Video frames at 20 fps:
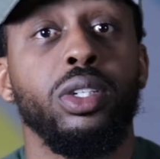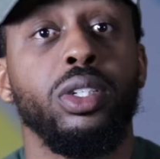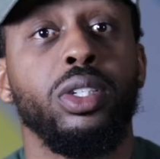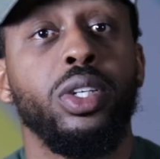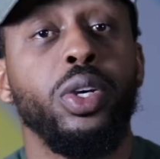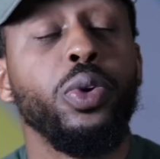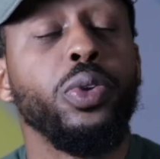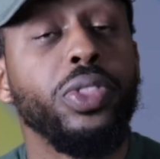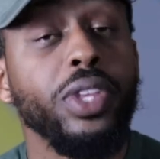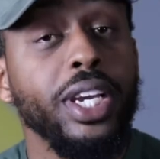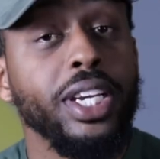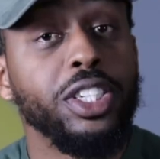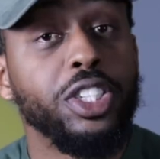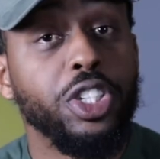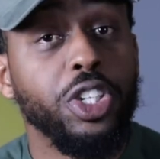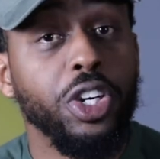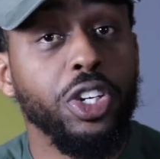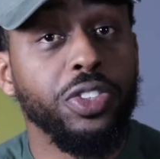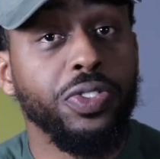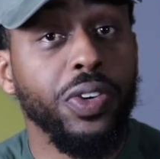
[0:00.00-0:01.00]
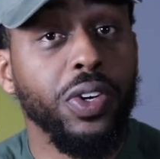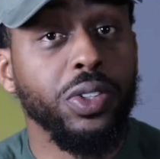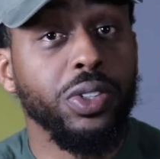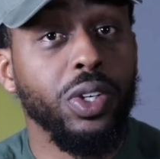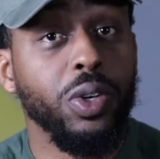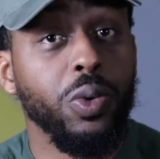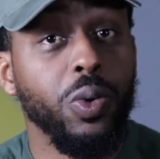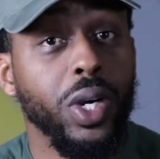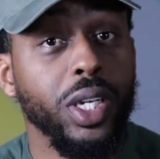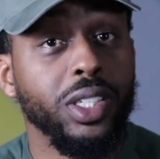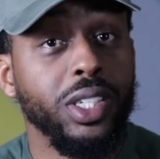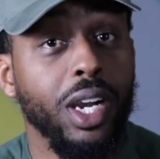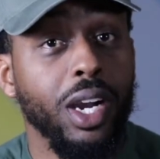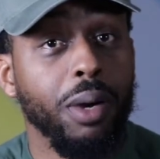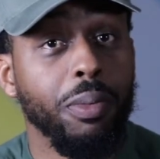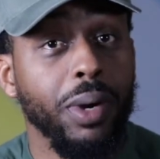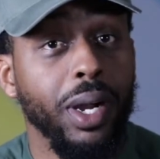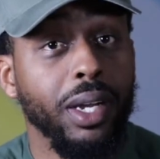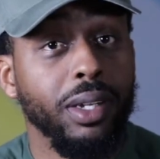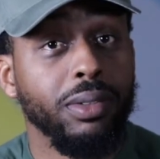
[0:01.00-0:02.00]
two things church folk don't want to talk
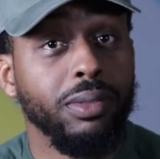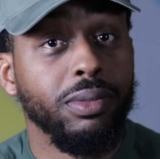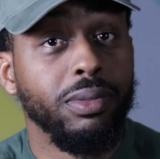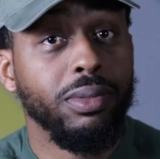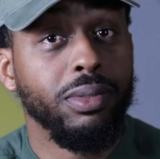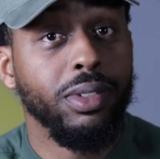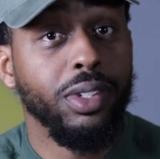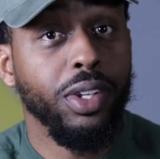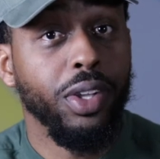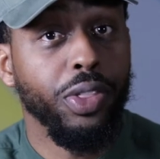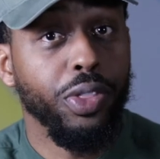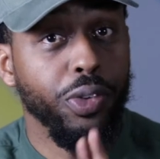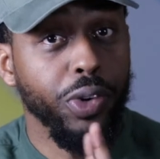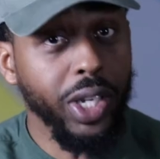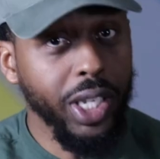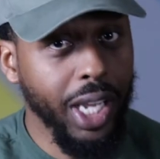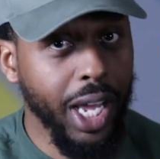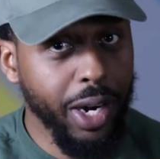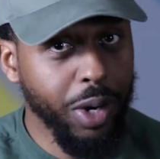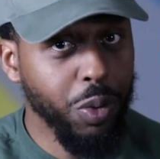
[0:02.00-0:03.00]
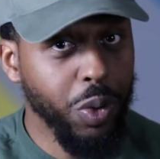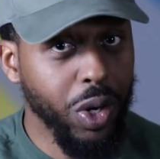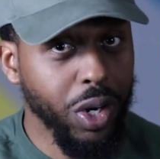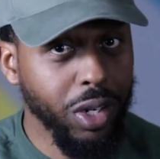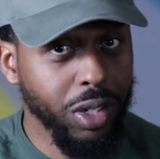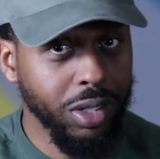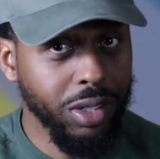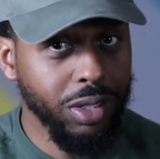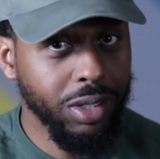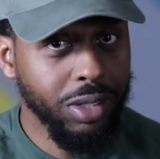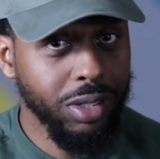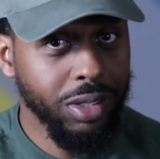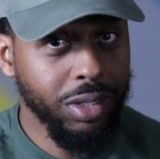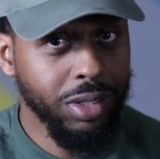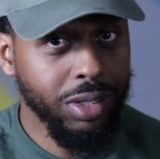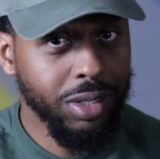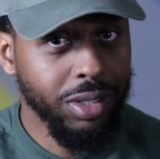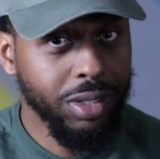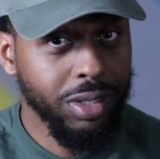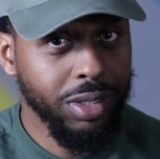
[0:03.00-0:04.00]
about the three letter word
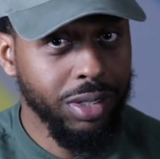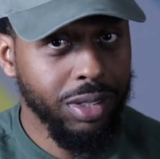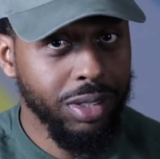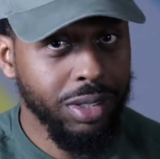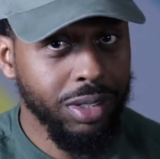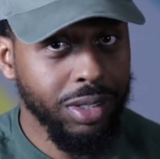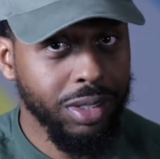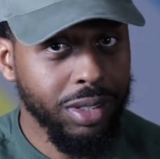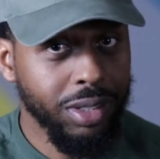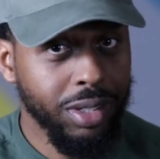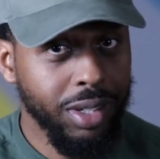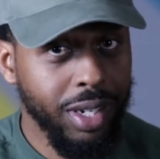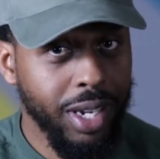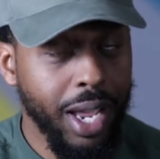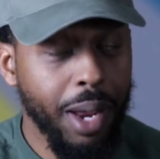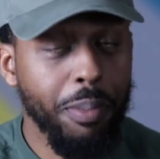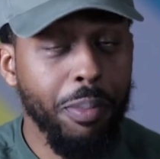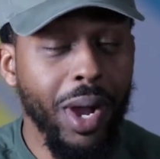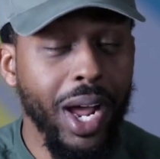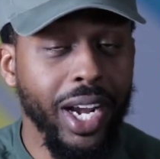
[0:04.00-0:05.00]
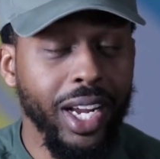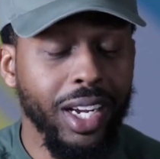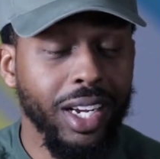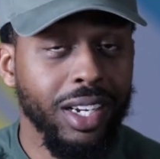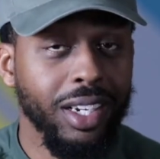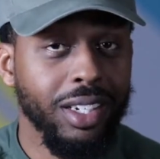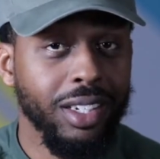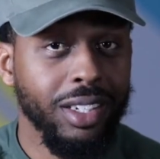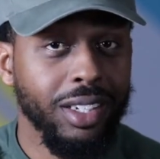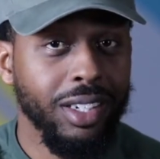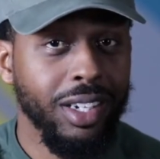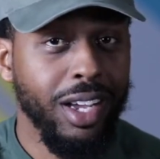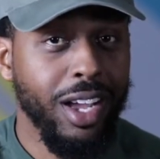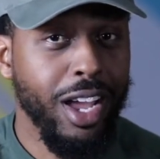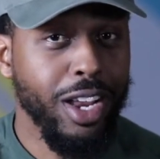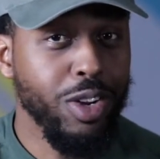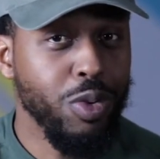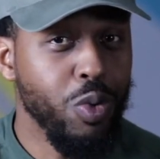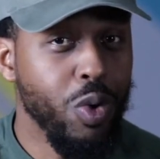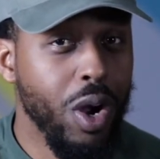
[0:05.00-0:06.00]
and money. And
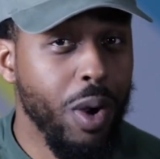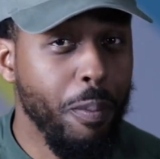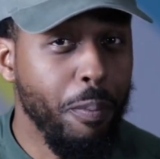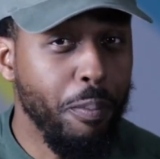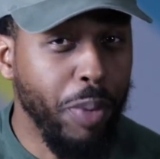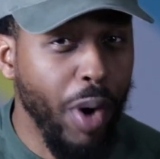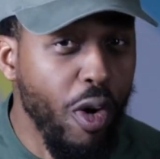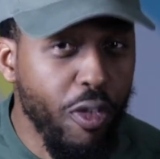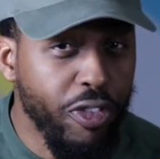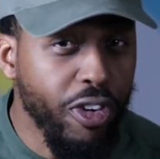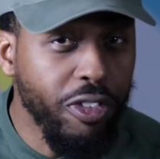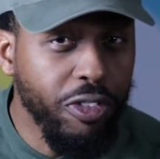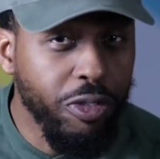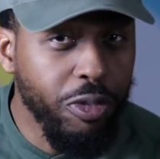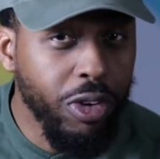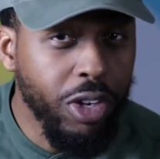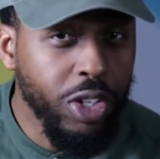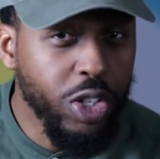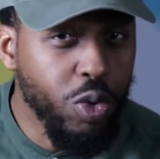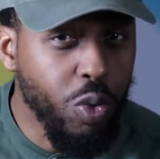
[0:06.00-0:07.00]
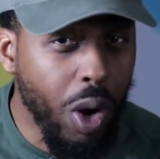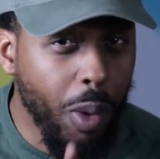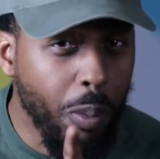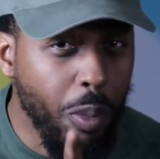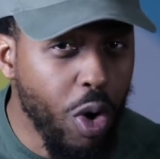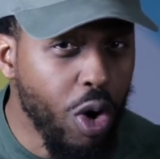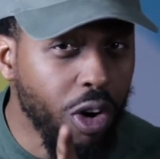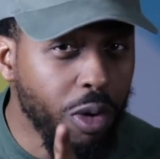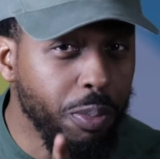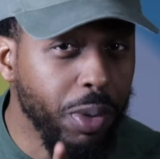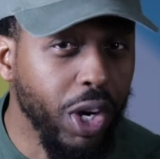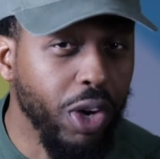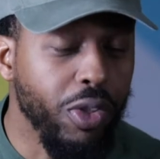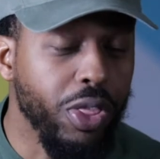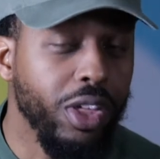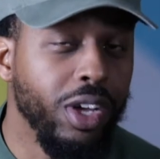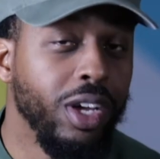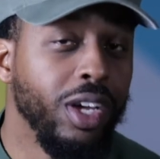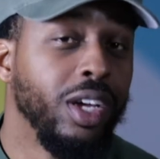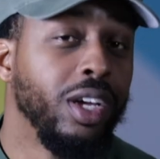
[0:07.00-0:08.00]
you want both of, you want more of both.
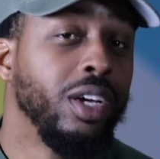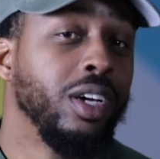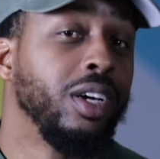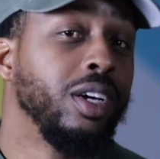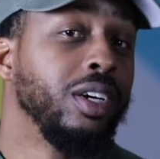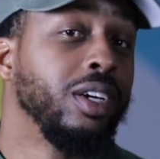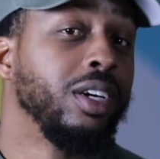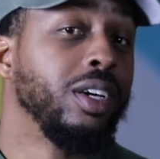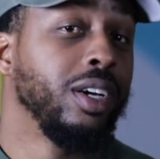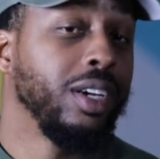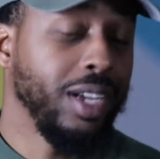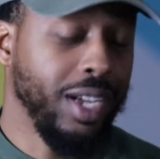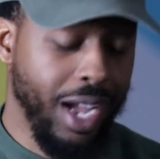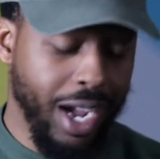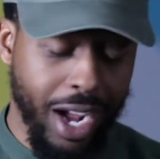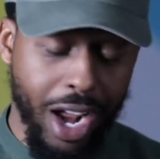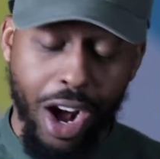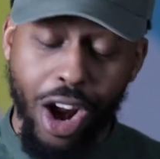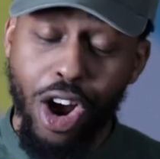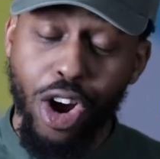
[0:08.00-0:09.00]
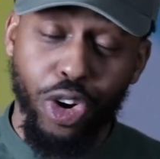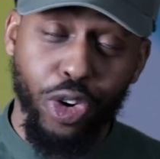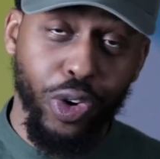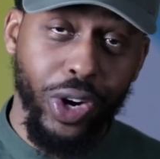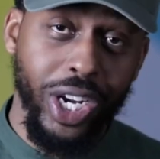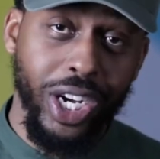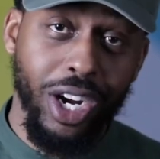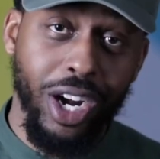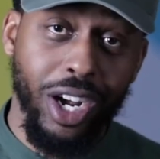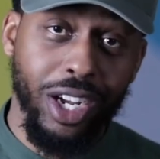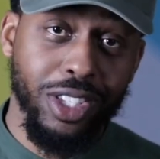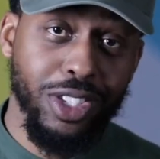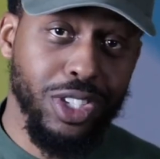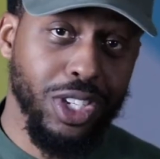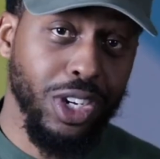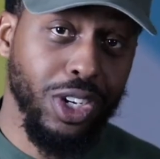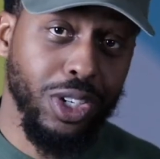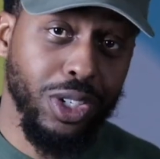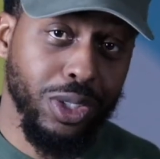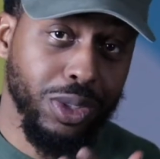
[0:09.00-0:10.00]
I got all green on,
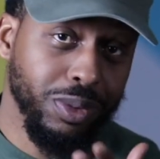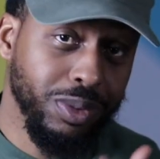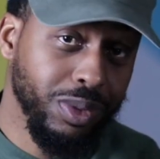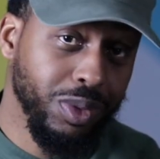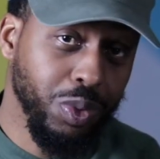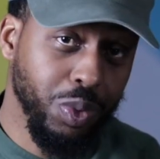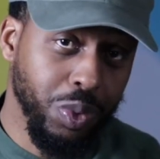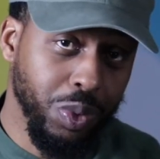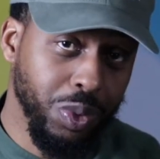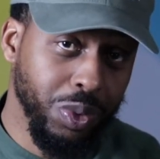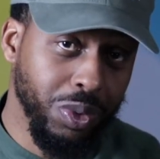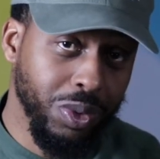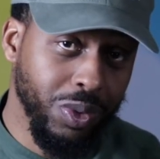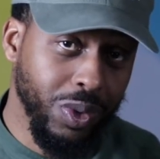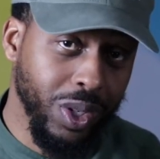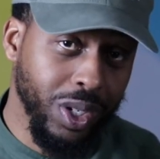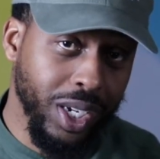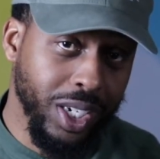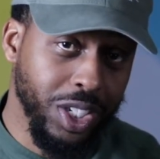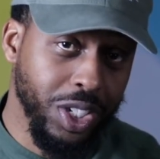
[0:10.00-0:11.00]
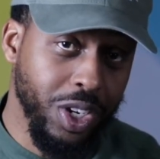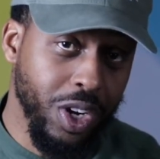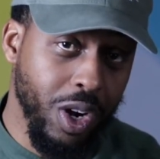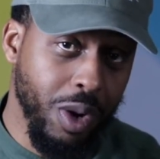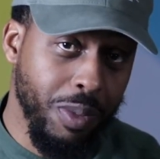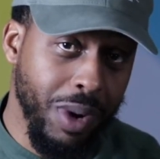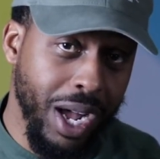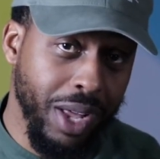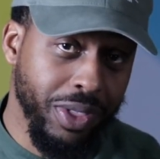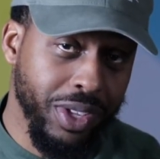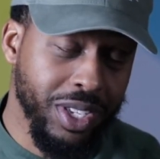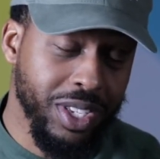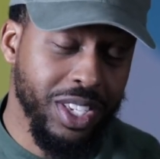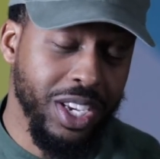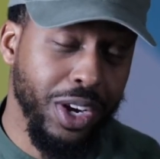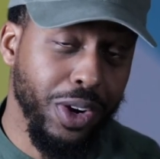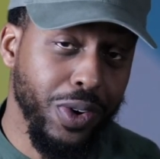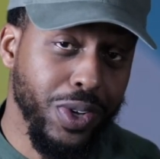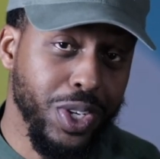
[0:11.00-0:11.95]
so I want to let you know about this series